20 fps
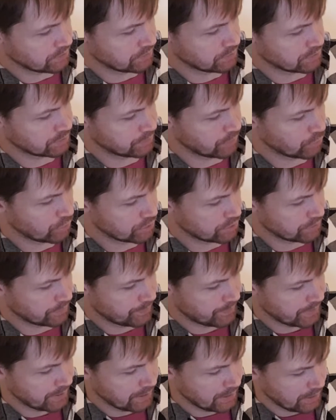Smoke
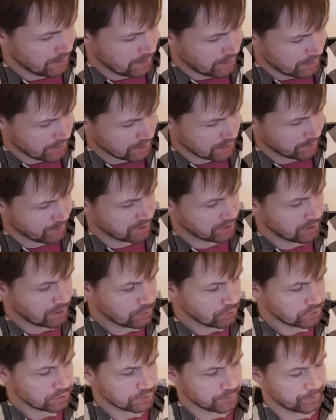coming
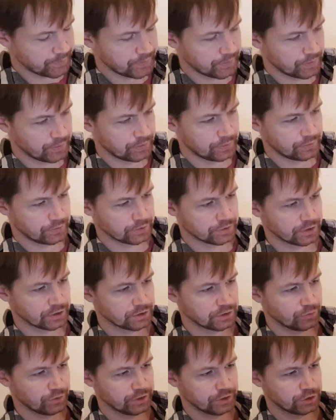out,
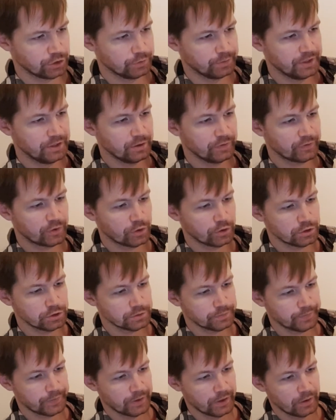just the way it should be, of course.